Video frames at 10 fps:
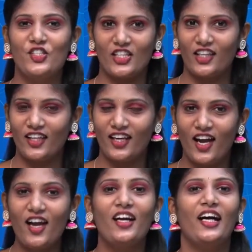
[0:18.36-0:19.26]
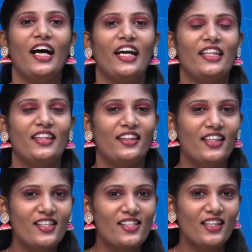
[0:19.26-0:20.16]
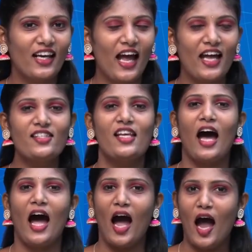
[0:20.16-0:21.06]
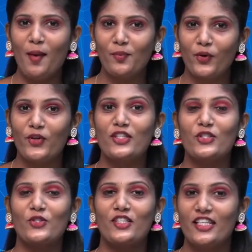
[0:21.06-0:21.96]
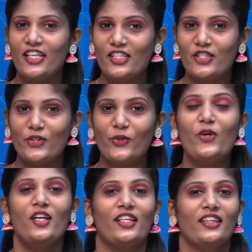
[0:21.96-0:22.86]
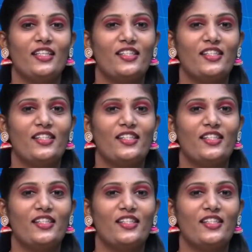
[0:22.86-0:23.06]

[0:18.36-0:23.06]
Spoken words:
Chandana. In this class, I am going to teach you the